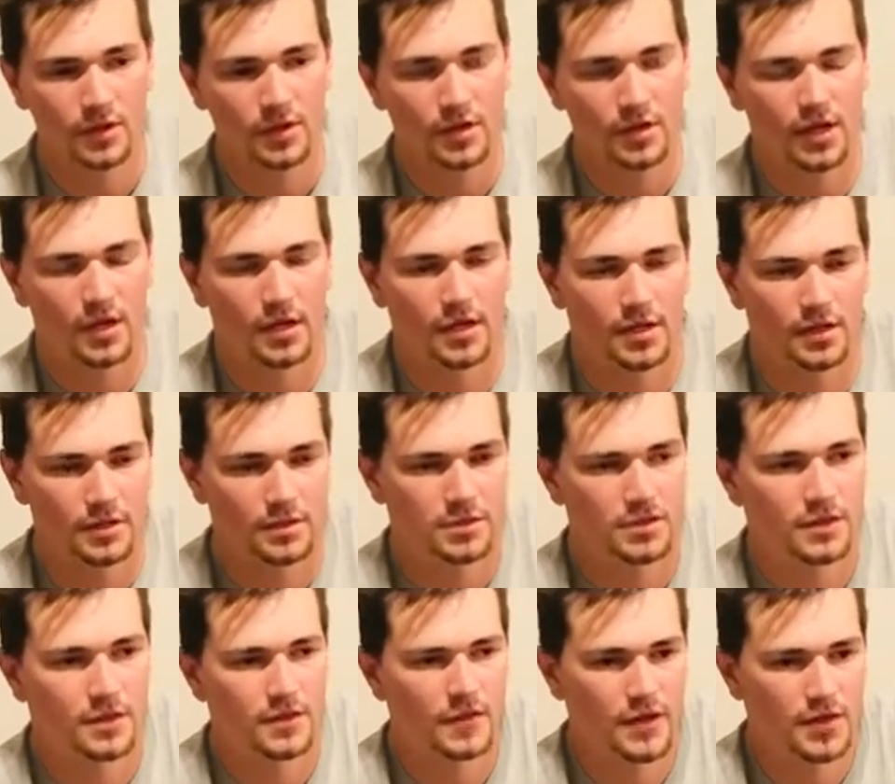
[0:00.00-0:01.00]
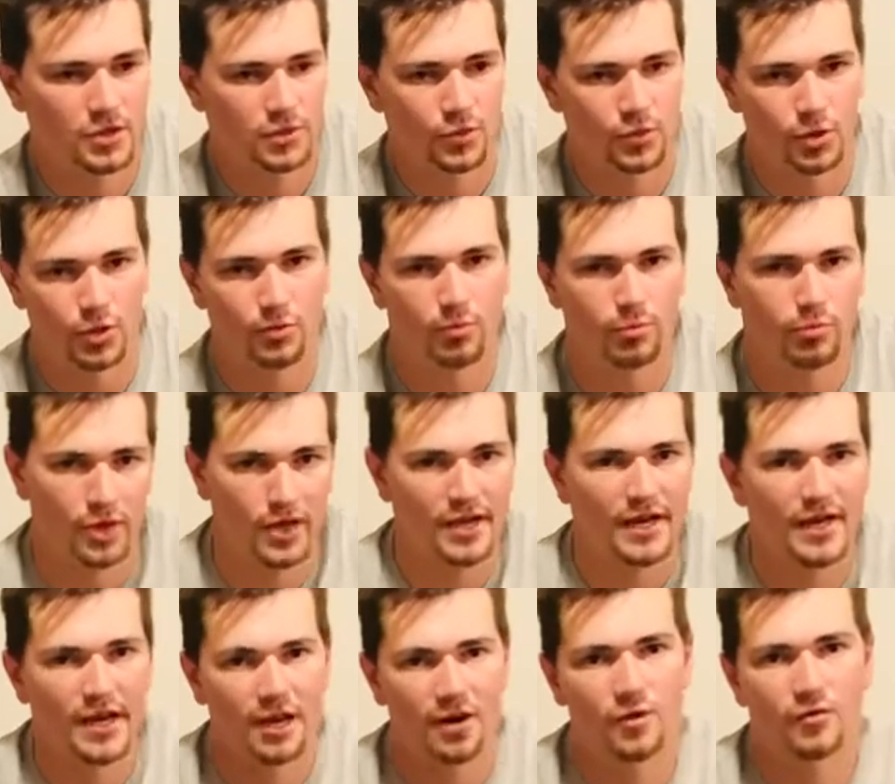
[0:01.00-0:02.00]
And that's when you
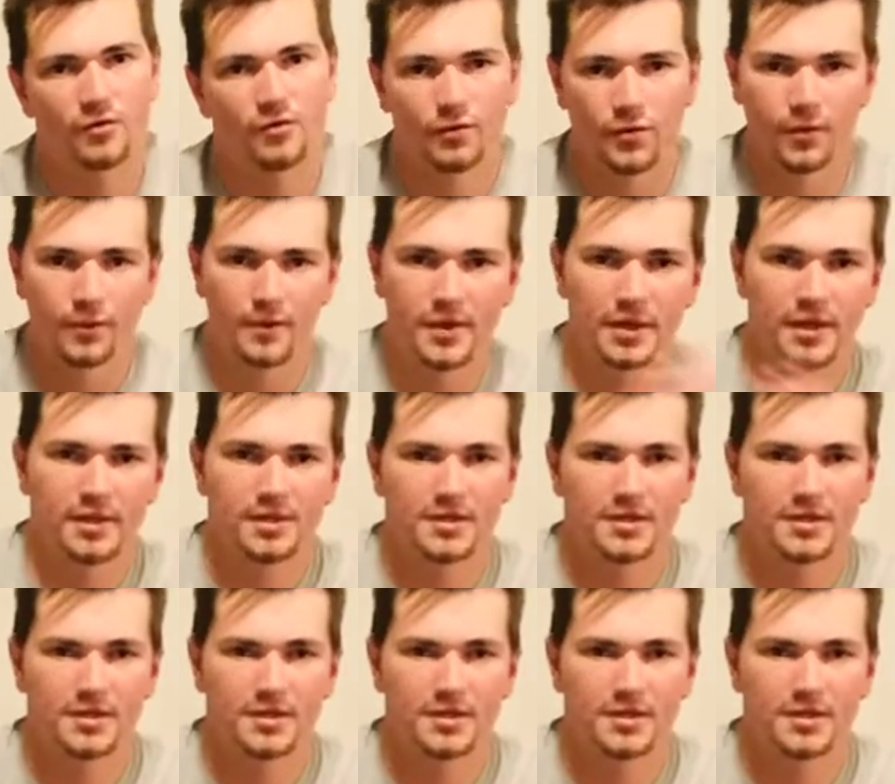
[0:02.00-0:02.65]
break out from being a